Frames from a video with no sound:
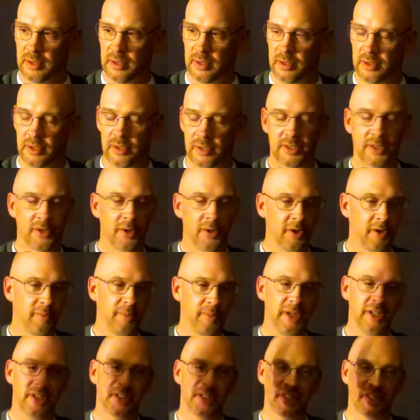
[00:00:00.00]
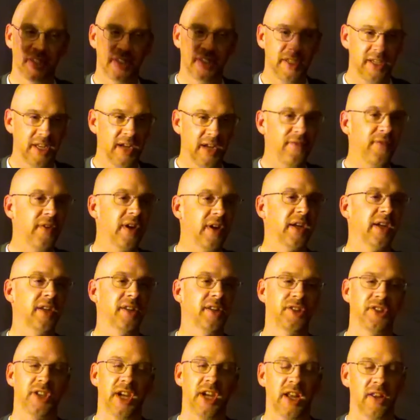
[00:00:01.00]
There's going to be significant
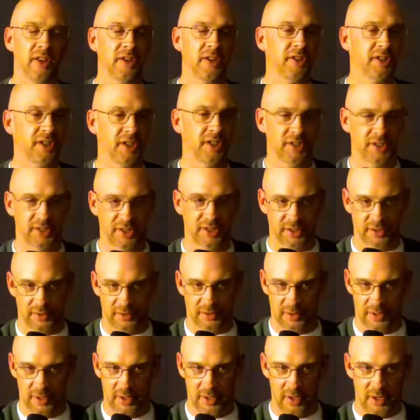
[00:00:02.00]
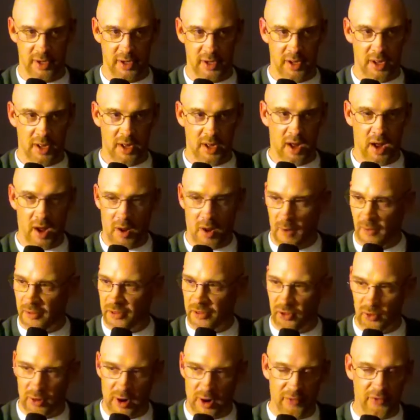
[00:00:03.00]
challenges all
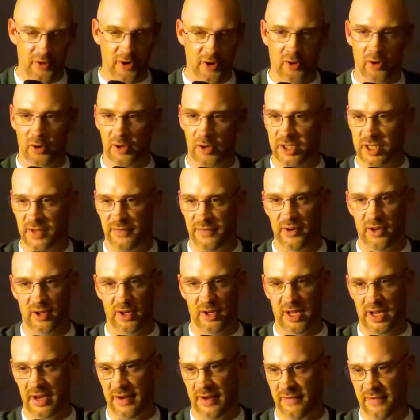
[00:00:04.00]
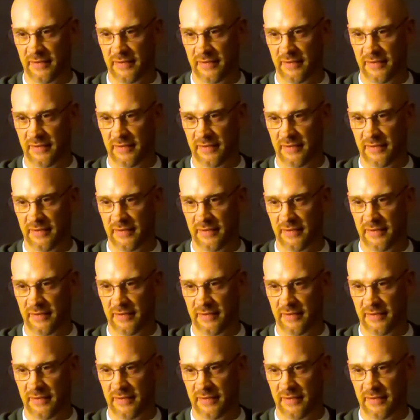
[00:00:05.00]
throughout the course of your life.